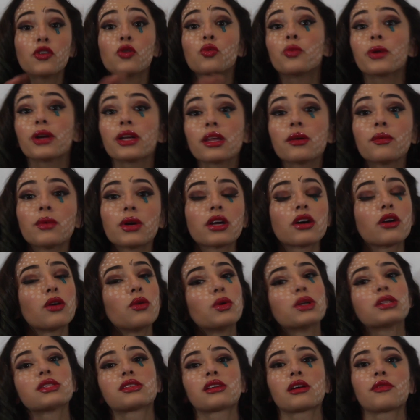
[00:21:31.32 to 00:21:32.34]
if you really want to go
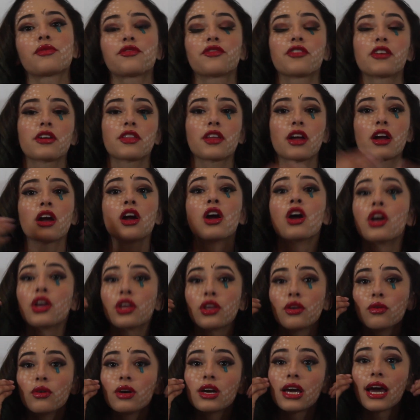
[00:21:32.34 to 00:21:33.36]
one step further,
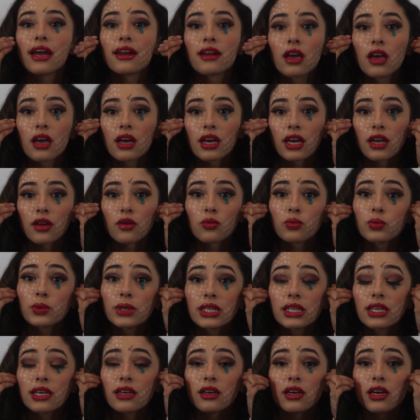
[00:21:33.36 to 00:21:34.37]
you again can
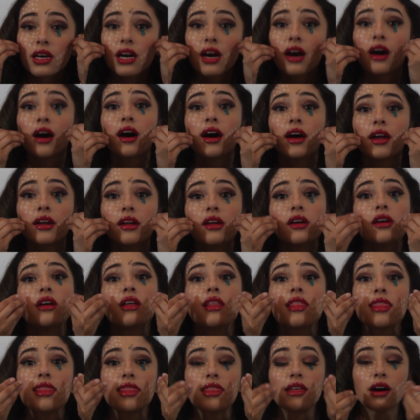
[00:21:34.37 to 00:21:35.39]
really cut
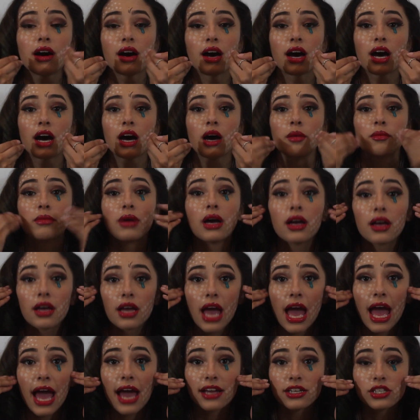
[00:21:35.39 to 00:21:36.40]
the
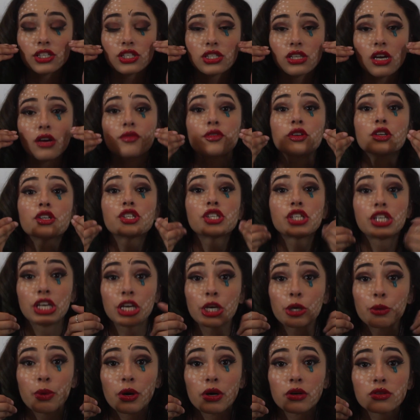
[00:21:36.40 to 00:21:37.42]
edges of your
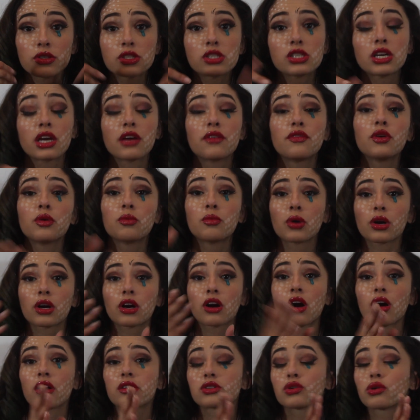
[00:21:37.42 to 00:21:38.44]
cheekbones to give you a more
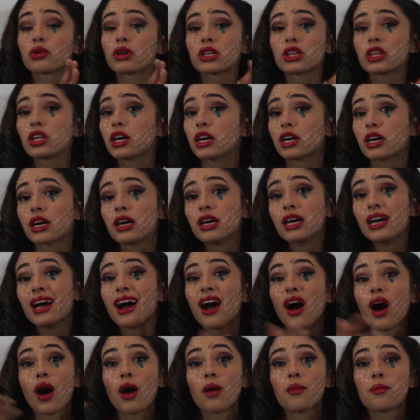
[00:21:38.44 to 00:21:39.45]
contoured look.
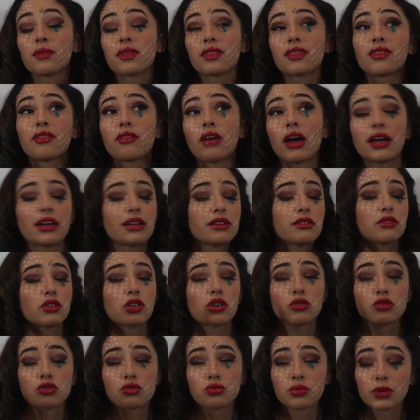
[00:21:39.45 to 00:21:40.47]
That
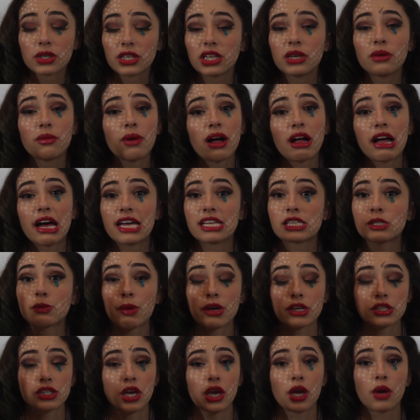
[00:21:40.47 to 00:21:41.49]
goes really well,
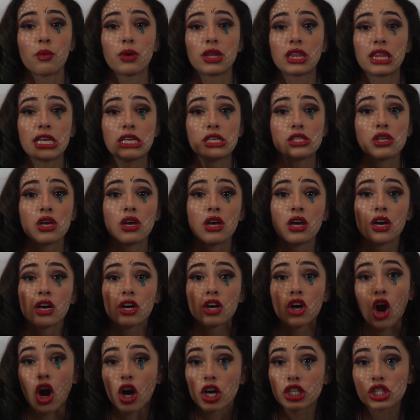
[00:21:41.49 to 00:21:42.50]
especially with these
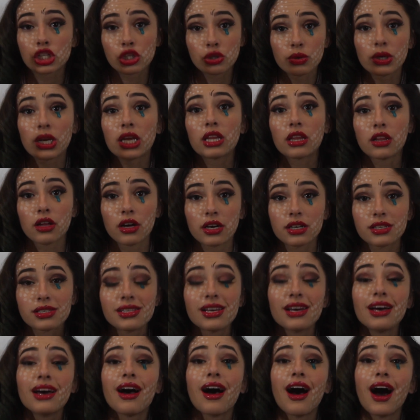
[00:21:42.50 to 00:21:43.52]
cartoony looks.
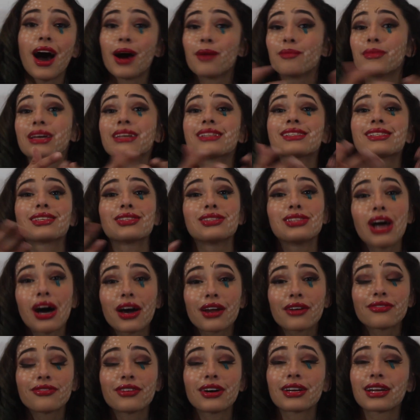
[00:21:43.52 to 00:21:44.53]
It's a
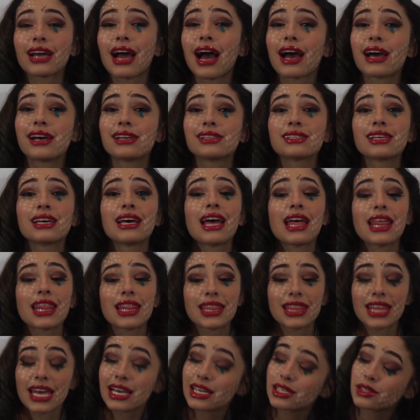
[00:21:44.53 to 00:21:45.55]
lot of fun, guys.
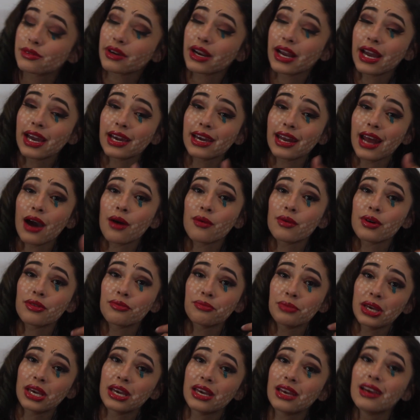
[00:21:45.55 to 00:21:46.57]
Thanks for hanging out
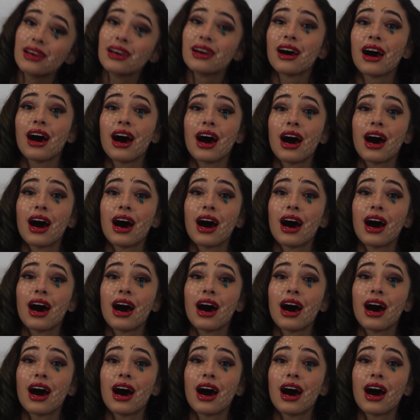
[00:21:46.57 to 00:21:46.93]
with me.